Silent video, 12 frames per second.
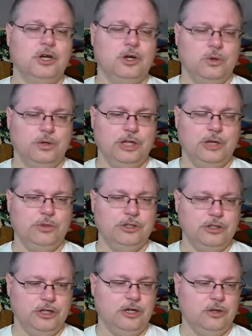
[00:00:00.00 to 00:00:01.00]
or they
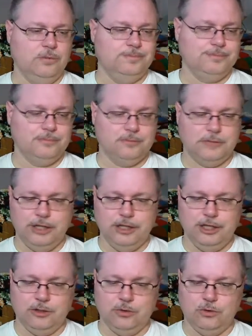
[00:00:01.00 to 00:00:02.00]
wouldn't go. And
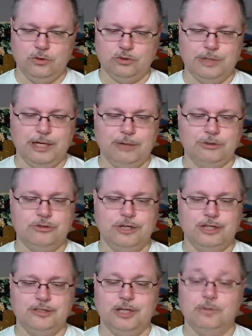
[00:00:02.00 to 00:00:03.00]
then, of course, when I was trying
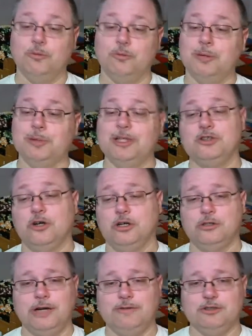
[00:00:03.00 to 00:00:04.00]
to say, well, maybe this hard
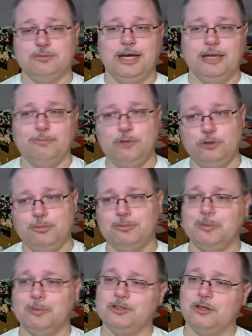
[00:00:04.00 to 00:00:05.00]
drive is bad, boop,
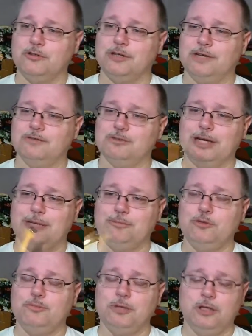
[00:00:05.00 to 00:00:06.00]
maybe this hard drive is bad,
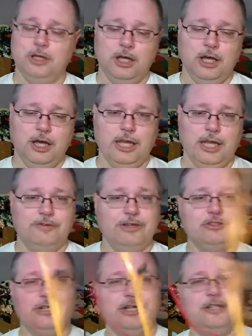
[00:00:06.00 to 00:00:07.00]
boop, and
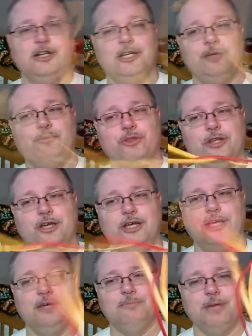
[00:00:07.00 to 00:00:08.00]
eventually I ended up with a
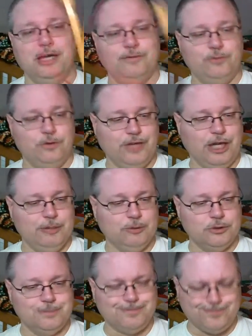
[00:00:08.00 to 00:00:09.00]
uh, handful of cables.